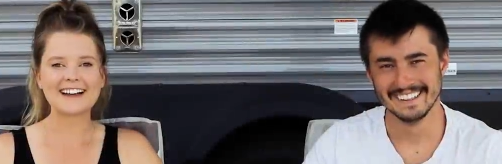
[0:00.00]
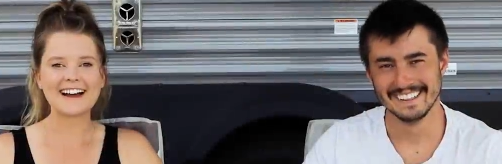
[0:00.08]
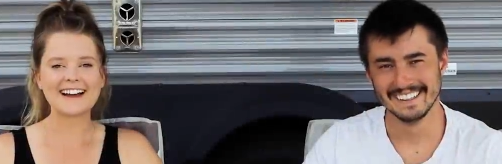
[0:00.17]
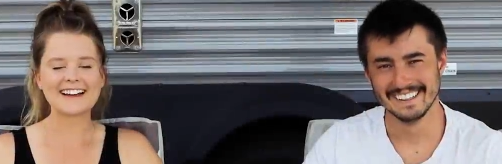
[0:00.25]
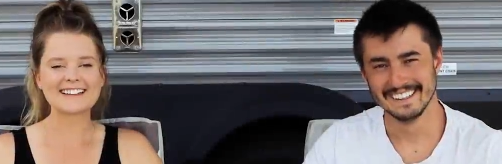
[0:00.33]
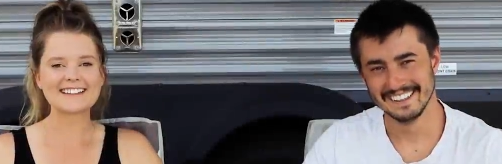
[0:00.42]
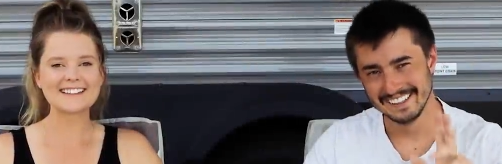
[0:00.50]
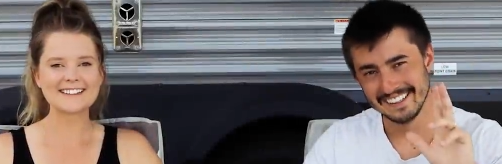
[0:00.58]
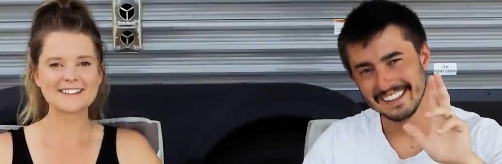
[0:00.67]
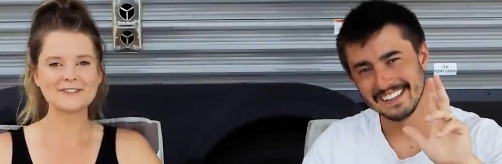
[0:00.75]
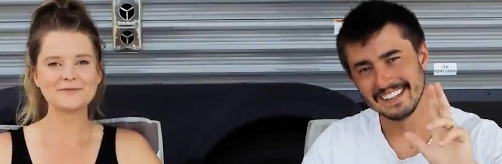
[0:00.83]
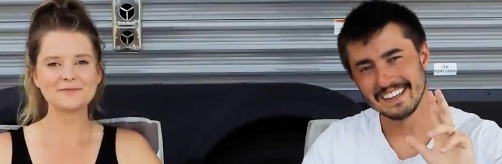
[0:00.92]

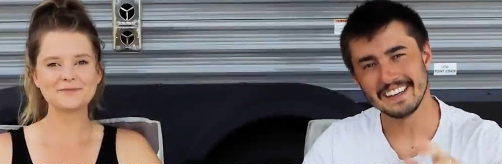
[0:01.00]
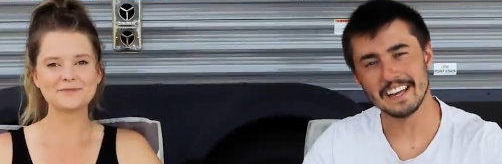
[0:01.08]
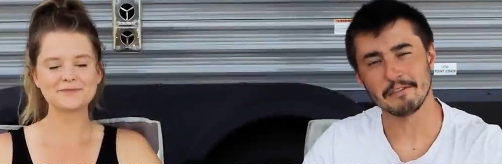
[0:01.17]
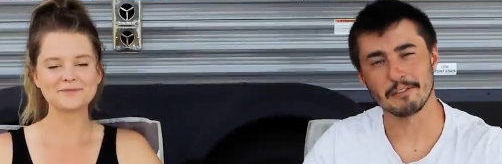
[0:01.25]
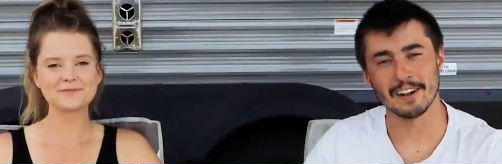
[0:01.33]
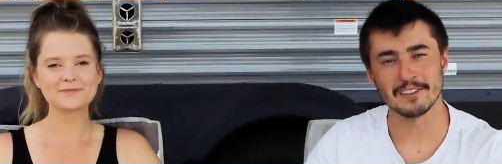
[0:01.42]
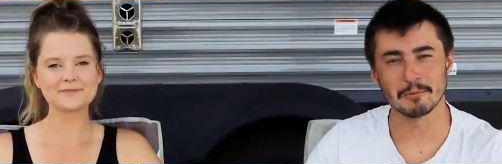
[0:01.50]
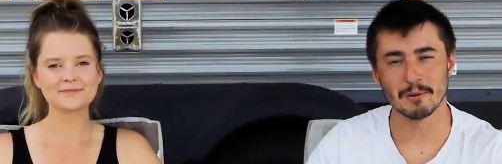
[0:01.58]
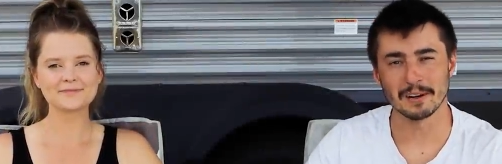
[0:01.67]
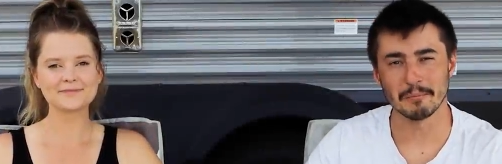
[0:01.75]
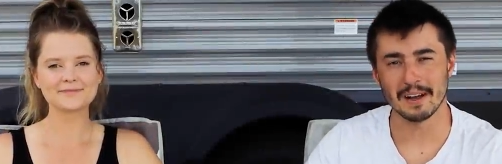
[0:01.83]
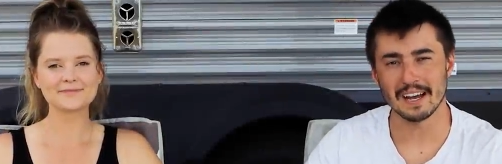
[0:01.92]
Speaker 1: guys.
Speaker 2: Hey friends, and
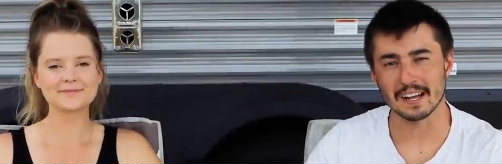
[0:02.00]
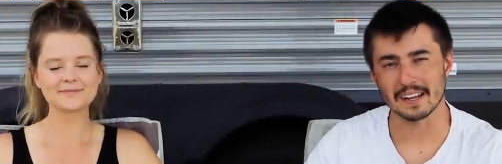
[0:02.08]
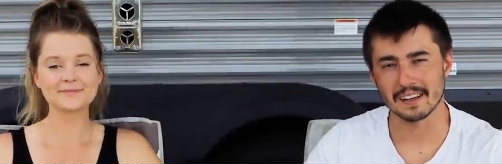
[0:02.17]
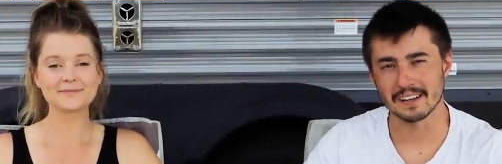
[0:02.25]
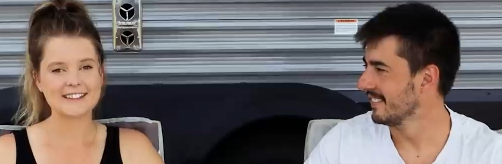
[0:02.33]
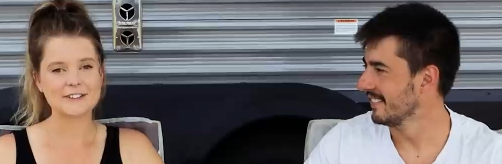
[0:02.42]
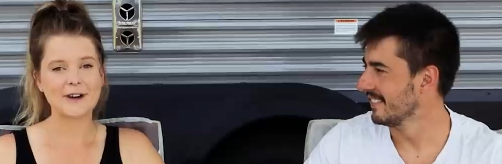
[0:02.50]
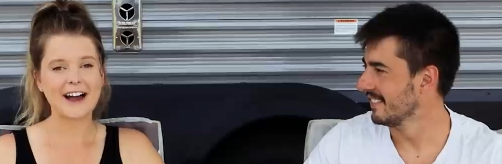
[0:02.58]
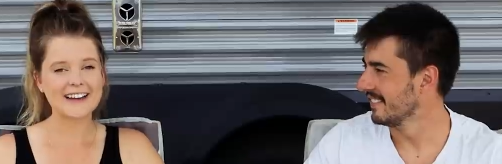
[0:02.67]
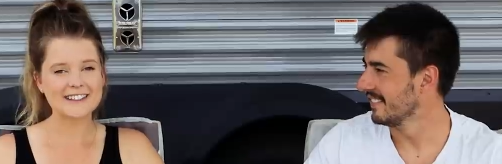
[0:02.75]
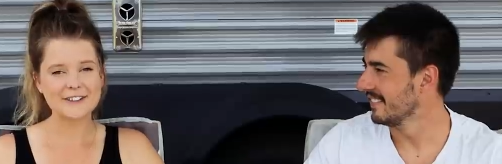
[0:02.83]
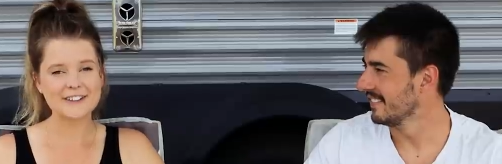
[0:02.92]
welcome back.
Speaker 1: So
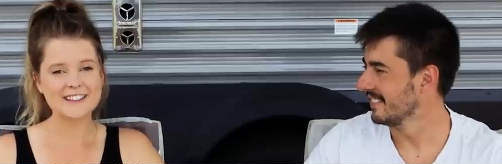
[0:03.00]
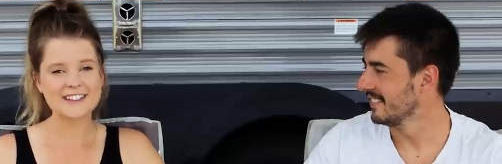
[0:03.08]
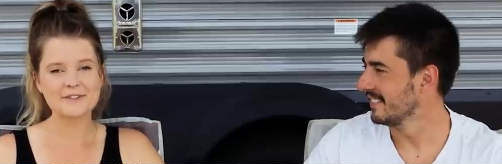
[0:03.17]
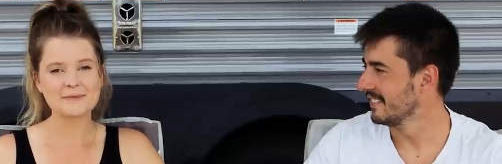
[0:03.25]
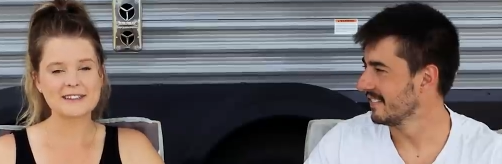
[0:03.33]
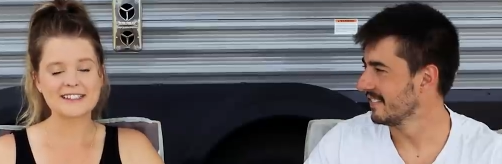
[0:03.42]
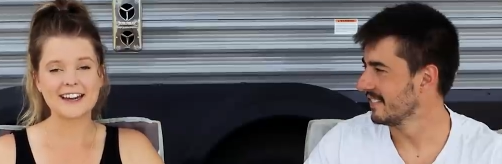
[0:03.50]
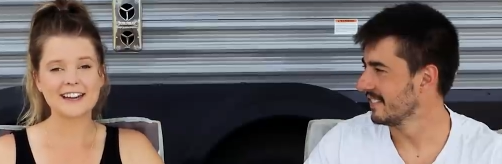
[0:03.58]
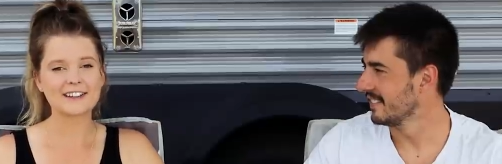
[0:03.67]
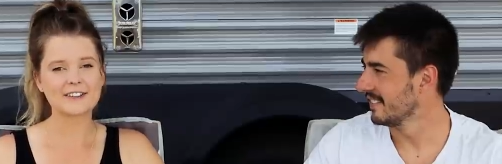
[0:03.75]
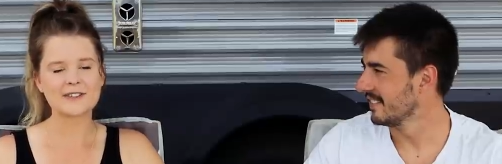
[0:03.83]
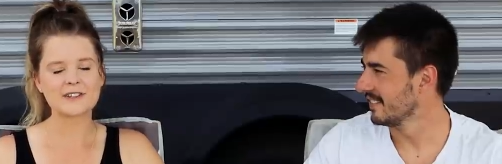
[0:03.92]
as you can see from the
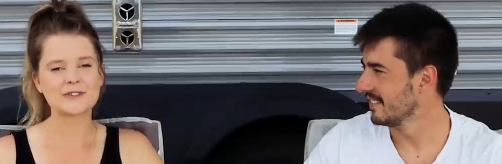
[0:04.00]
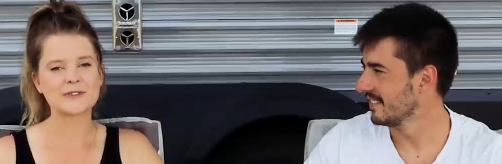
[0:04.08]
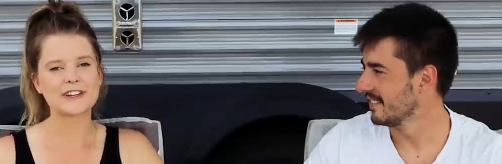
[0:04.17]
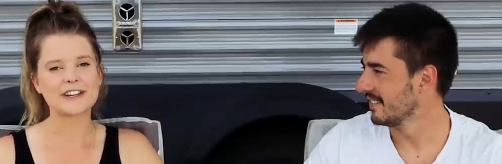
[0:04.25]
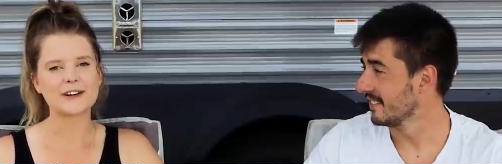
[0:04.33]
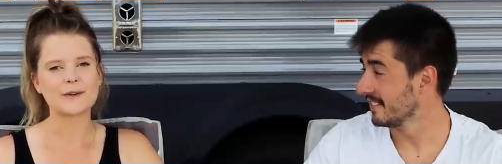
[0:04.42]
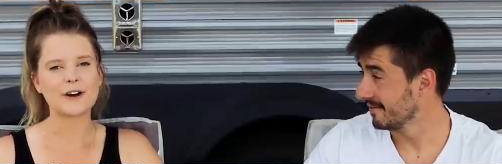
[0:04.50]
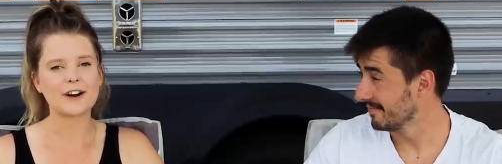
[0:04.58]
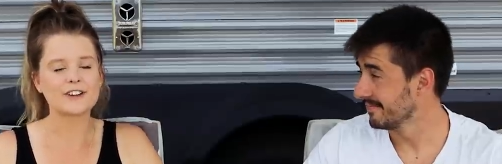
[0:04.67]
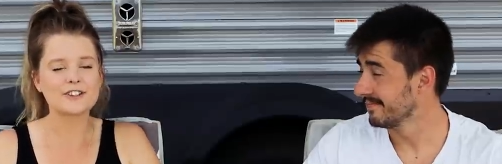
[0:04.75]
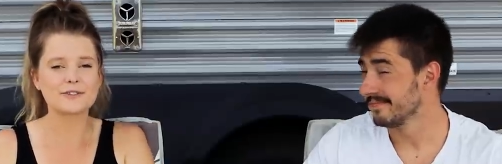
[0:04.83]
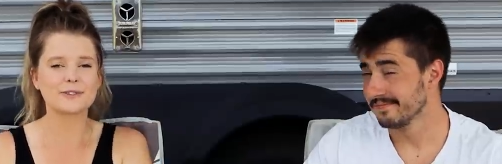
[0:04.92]
title of this video,
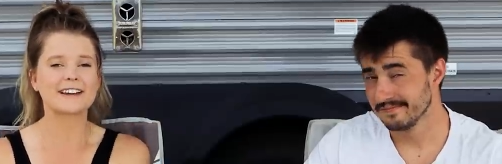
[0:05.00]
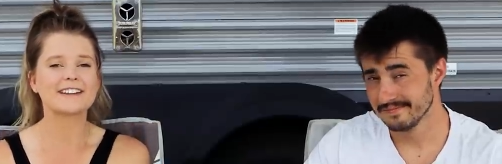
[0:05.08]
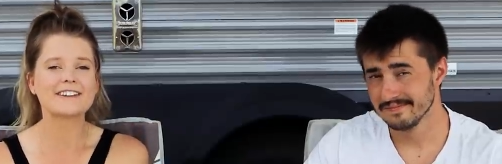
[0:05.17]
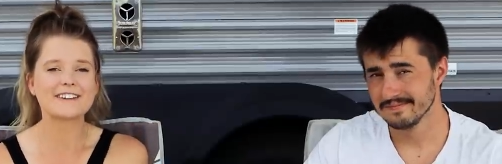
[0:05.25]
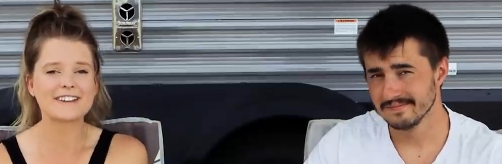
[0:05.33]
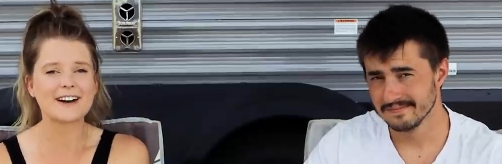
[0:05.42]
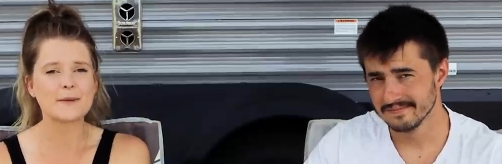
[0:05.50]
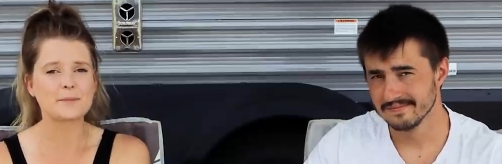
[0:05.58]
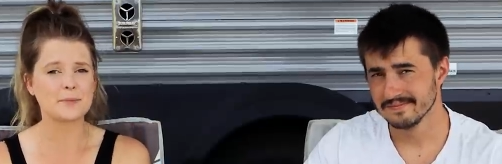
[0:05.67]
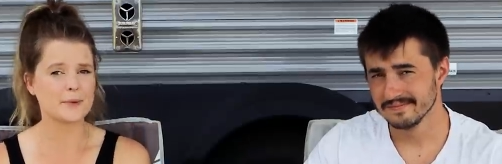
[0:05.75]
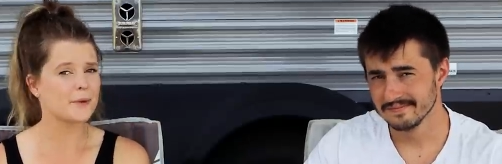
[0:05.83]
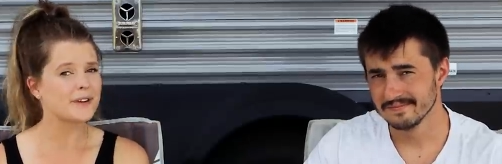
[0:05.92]
our trailer
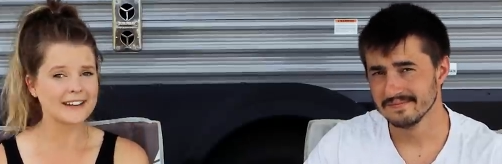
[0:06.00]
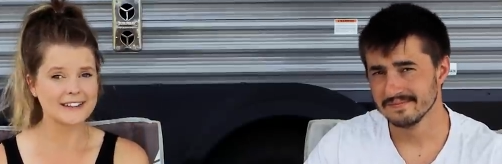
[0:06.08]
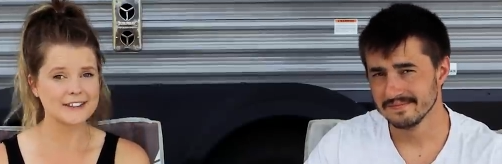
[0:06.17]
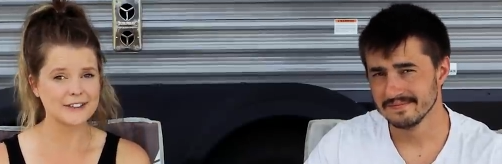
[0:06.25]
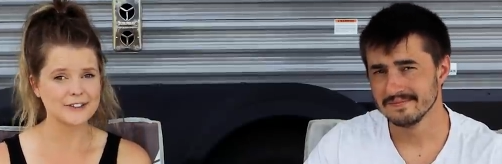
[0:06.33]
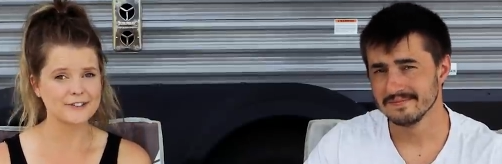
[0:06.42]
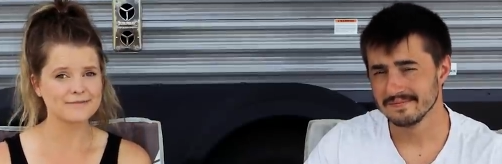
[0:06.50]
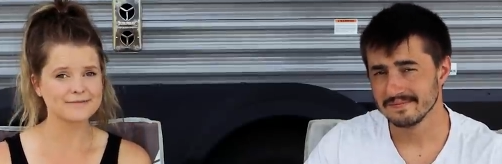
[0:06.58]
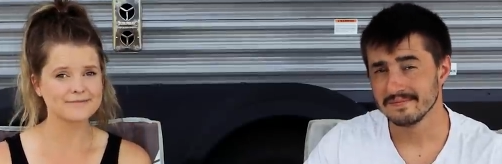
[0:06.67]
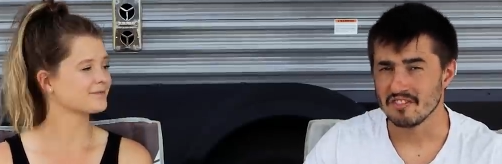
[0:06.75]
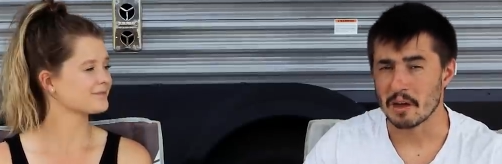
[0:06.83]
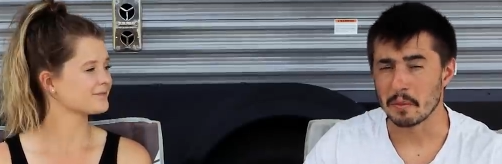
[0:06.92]
got broken into.
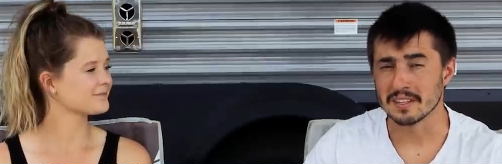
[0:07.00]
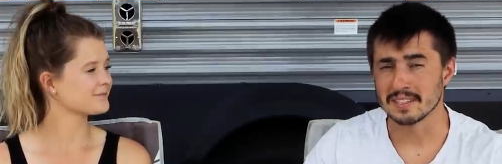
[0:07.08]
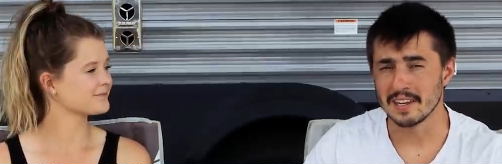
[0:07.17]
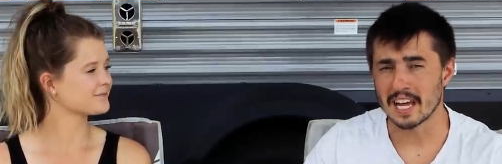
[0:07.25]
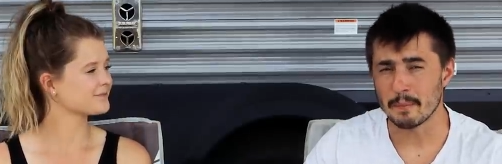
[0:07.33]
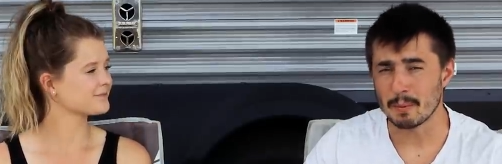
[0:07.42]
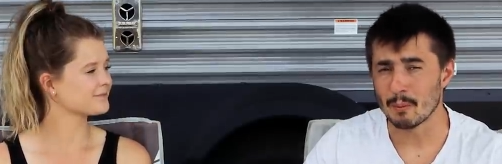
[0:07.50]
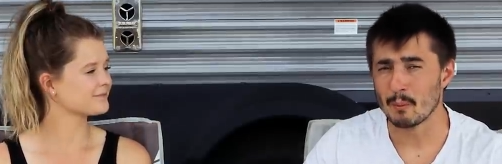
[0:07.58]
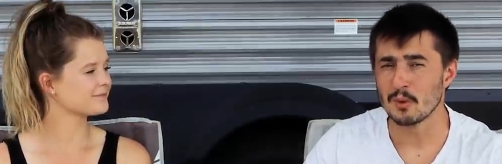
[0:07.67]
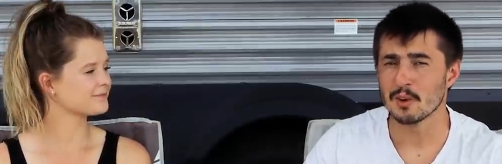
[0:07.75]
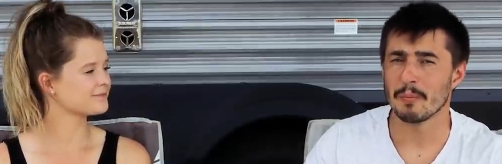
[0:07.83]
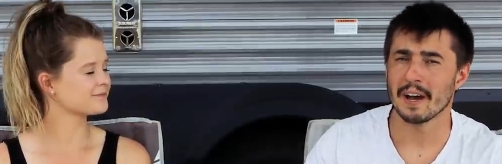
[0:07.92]
Speaker 2: Now this did happen when
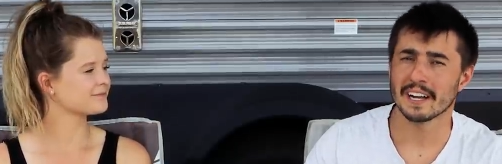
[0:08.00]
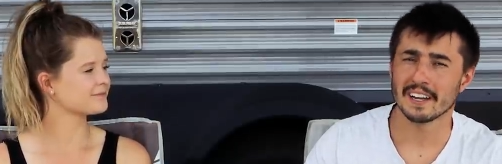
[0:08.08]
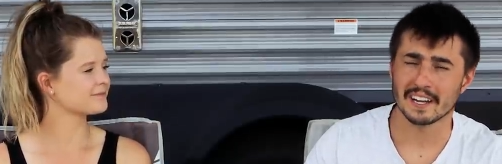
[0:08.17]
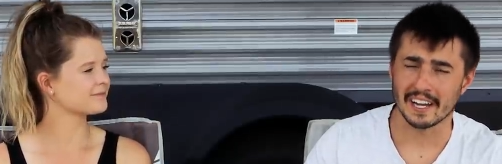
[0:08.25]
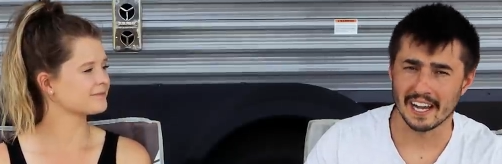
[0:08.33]
we were back in